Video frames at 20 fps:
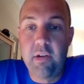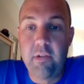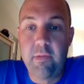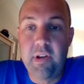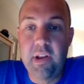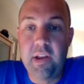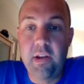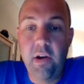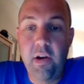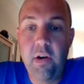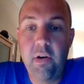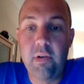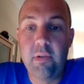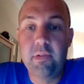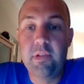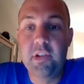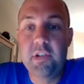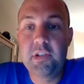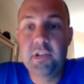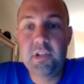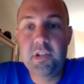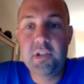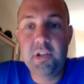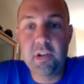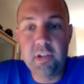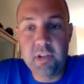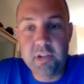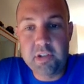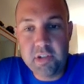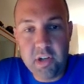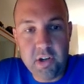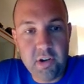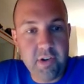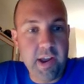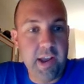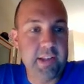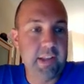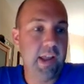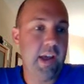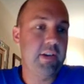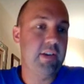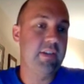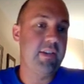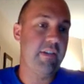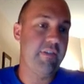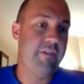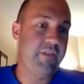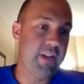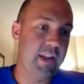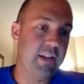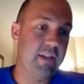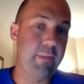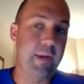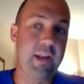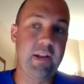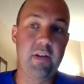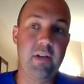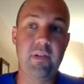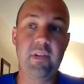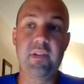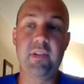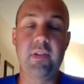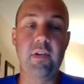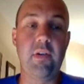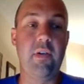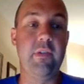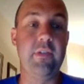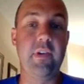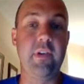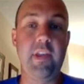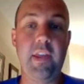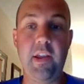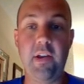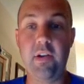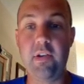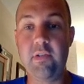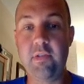reading, the Sugar Act, and how does that fit into my notes over here?